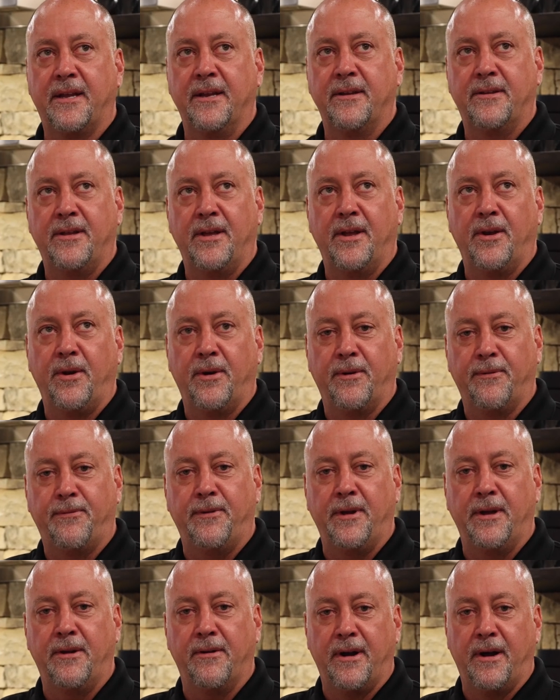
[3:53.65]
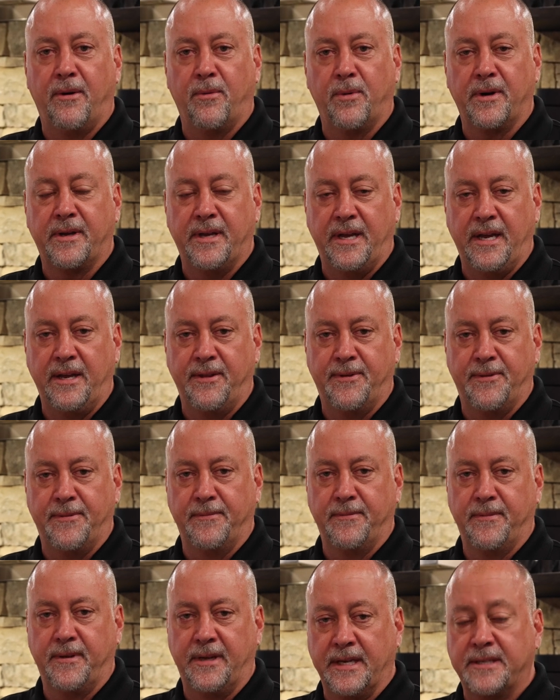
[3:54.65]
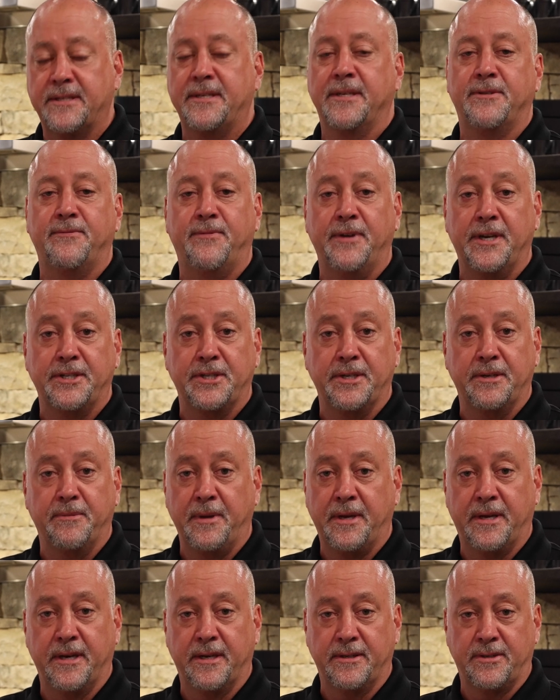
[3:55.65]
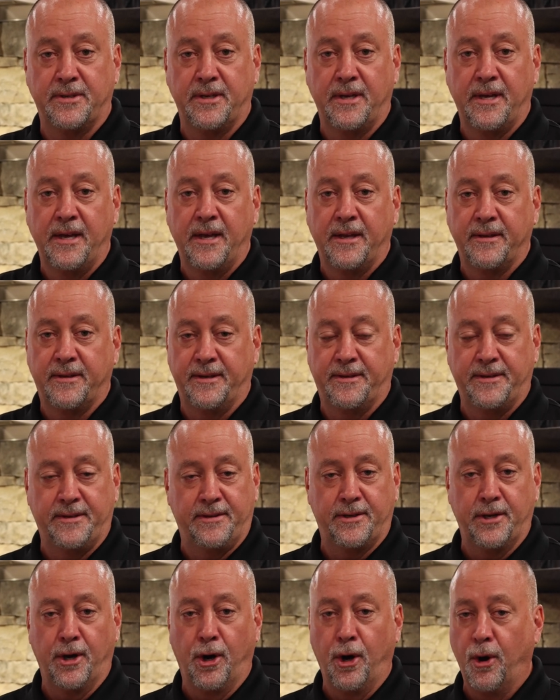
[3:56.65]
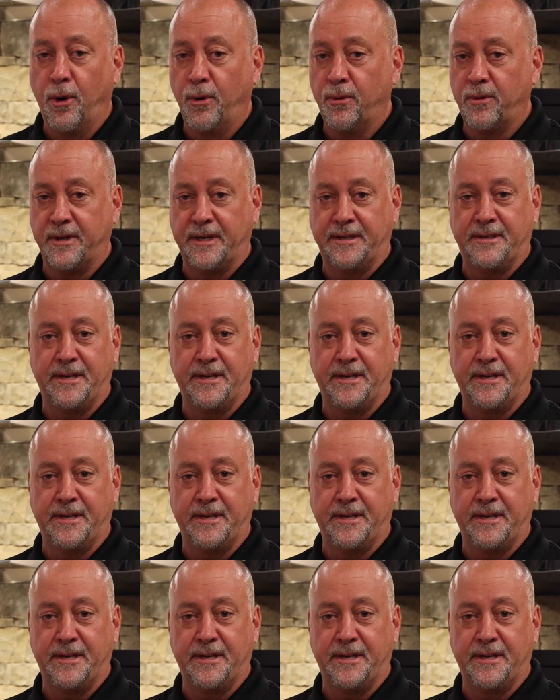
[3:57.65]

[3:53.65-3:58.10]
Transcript: continue to figure out where Keith gets his vision, because to totally